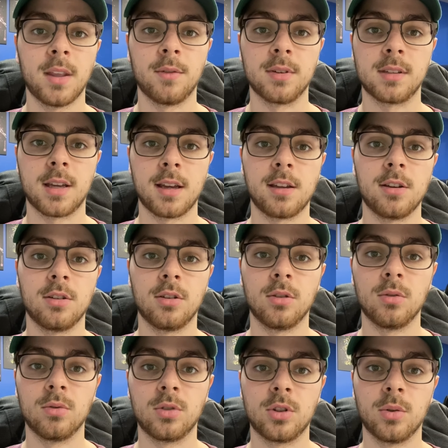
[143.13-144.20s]
If it's taking
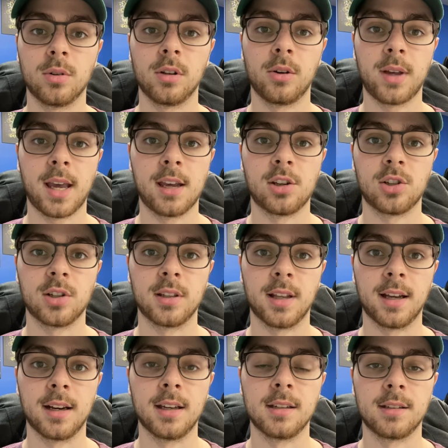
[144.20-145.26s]
you to a location
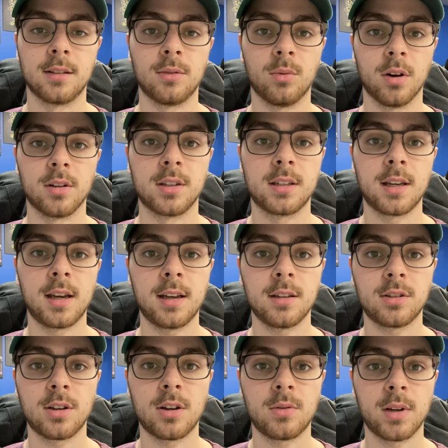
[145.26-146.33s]
that isn't where it's saying
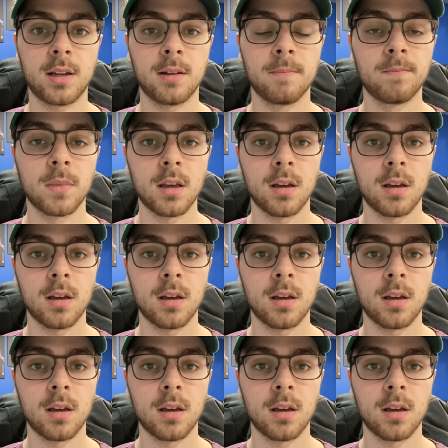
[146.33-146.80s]
it's going.